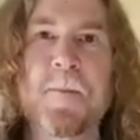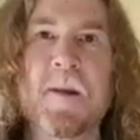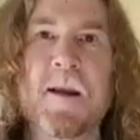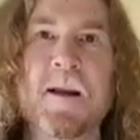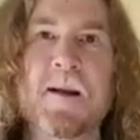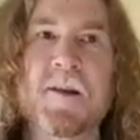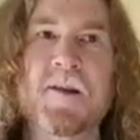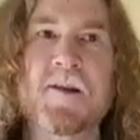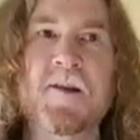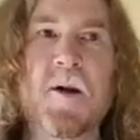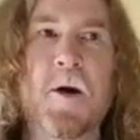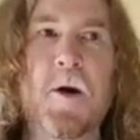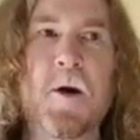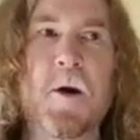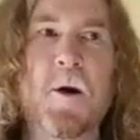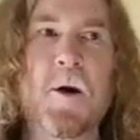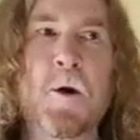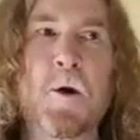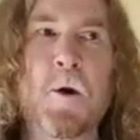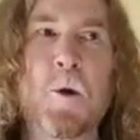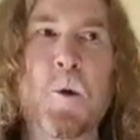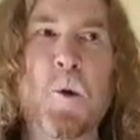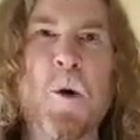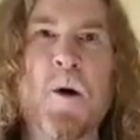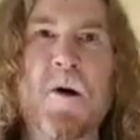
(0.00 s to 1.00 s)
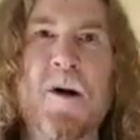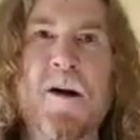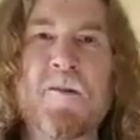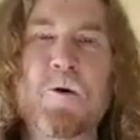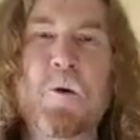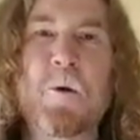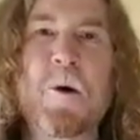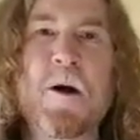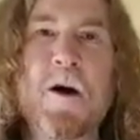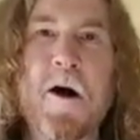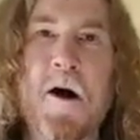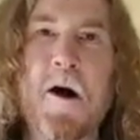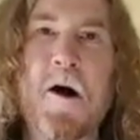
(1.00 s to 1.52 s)
So wherever
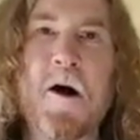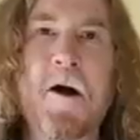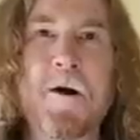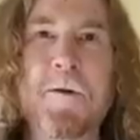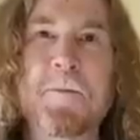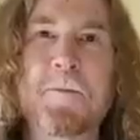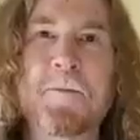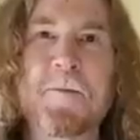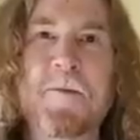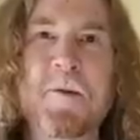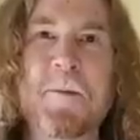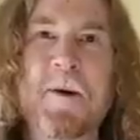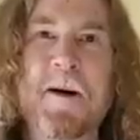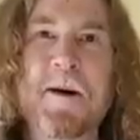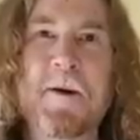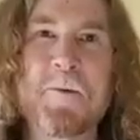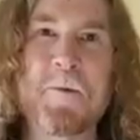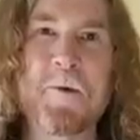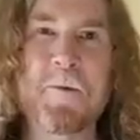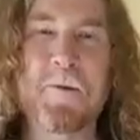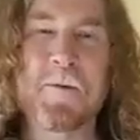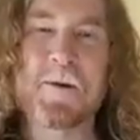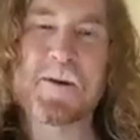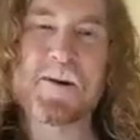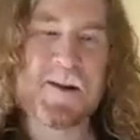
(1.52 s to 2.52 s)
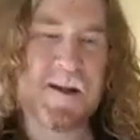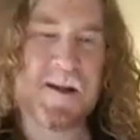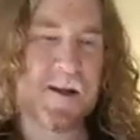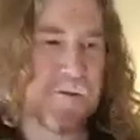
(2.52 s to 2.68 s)
we are, depending on what we're sitting,